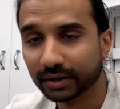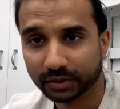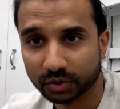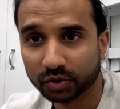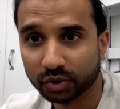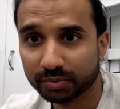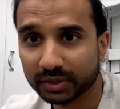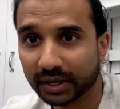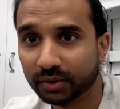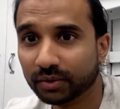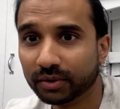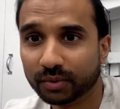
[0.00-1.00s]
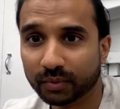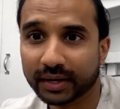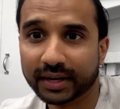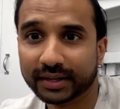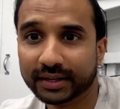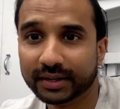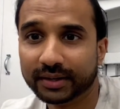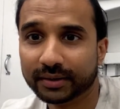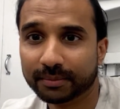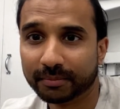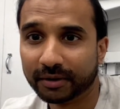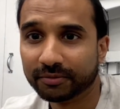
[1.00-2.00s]
YouTube channel when I did
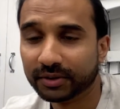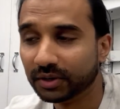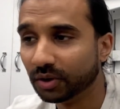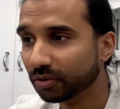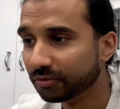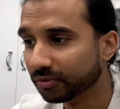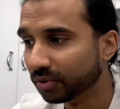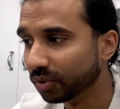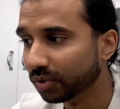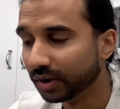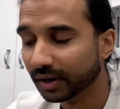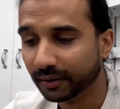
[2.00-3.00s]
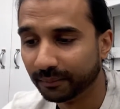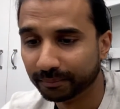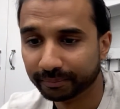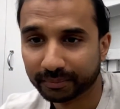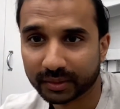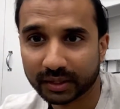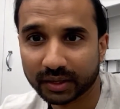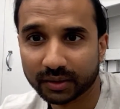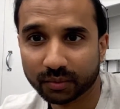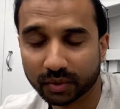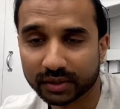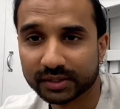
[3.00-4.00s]
my video for
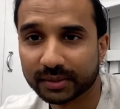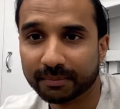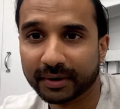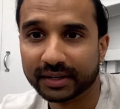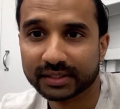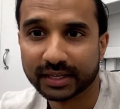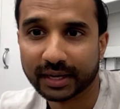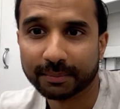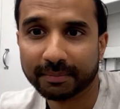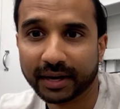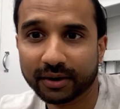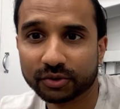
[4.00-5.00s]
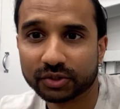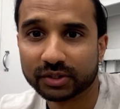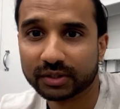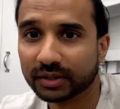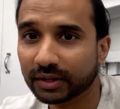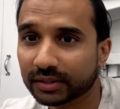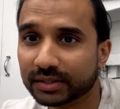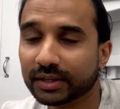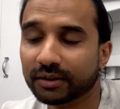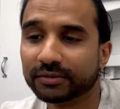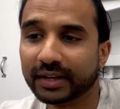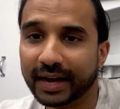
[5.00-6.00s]
what's in my tech pouch. The
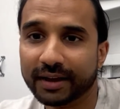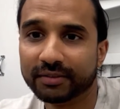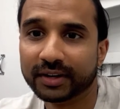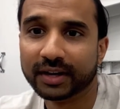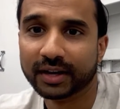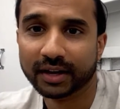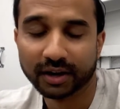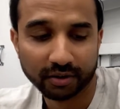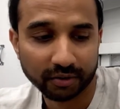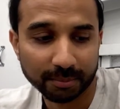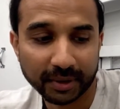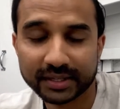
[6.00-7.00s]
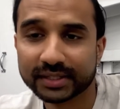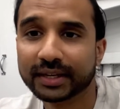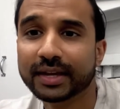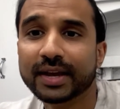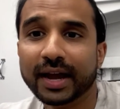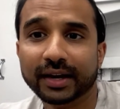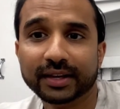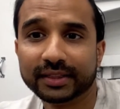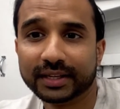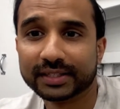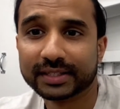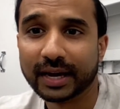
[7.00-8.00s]
stuff that I have in there are amazing, and the
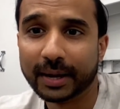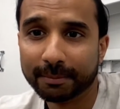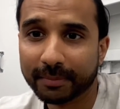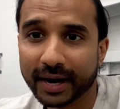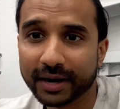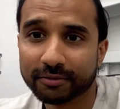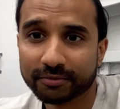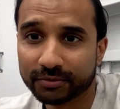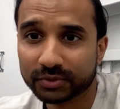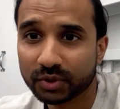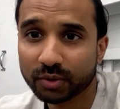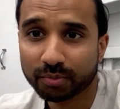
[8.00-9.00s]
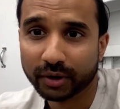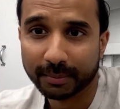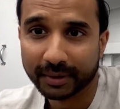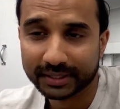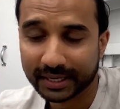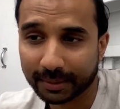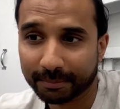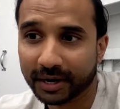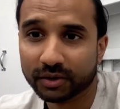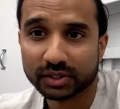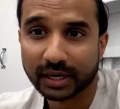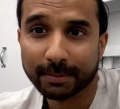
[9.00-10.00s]
things that I buy to put in my tech
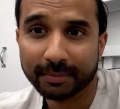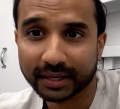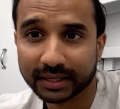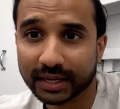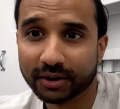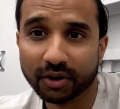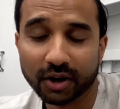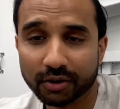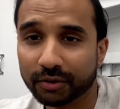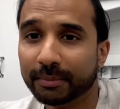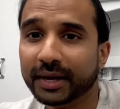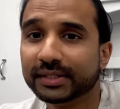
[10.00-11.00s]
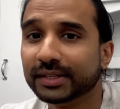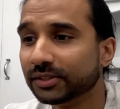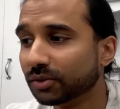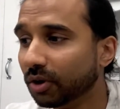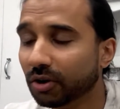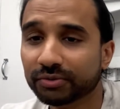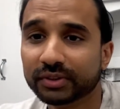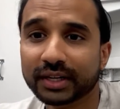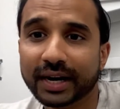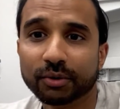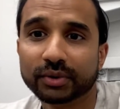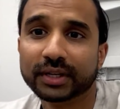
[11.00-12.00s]
pouch and my gear are amazing. So
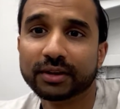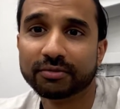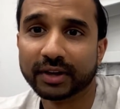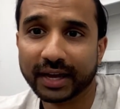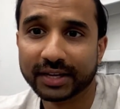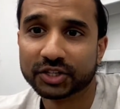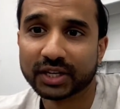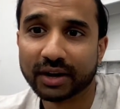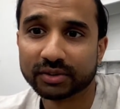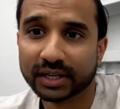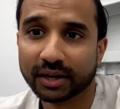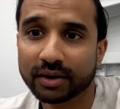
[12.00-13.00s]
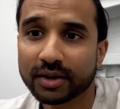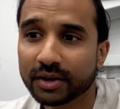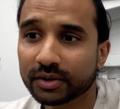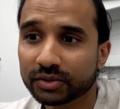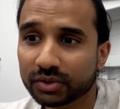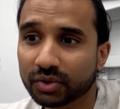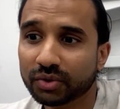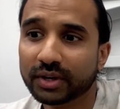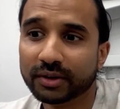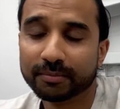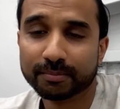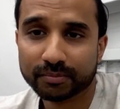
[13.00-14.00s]
often I would give a shout out to
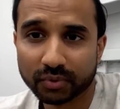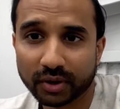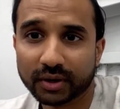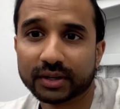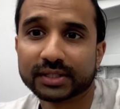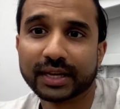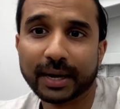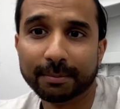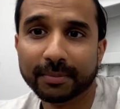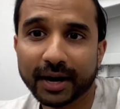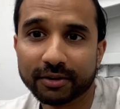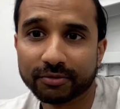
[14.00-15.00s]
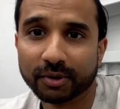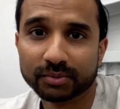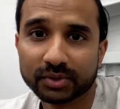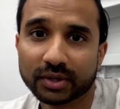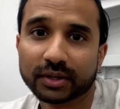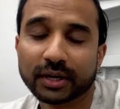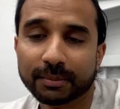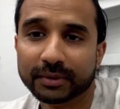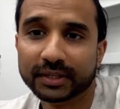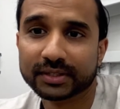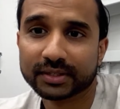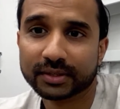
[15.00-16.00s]
the products that I buy from, to the
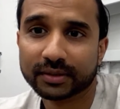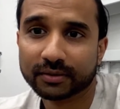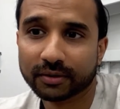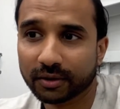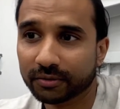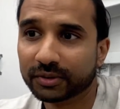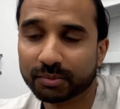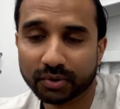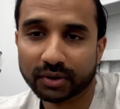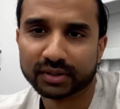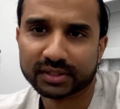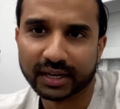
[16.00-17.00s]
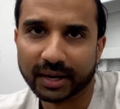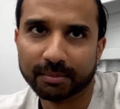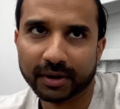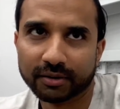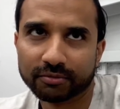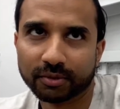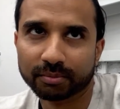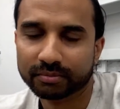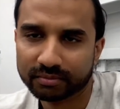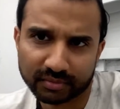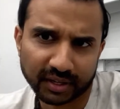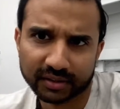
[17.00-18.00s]
companies of the products that I buy from.
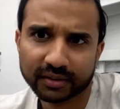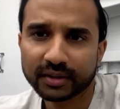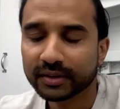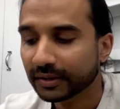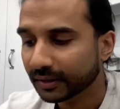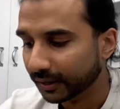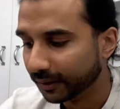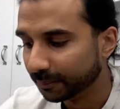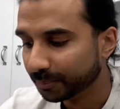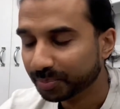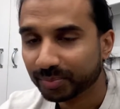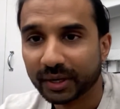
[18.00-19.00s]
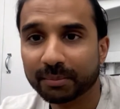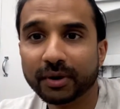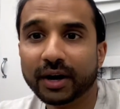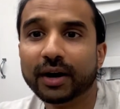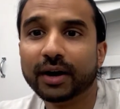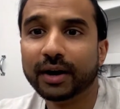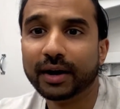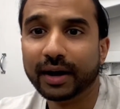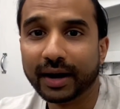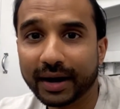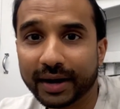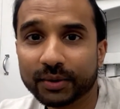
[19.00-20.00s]
But
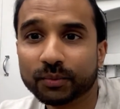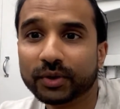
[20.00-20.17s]
I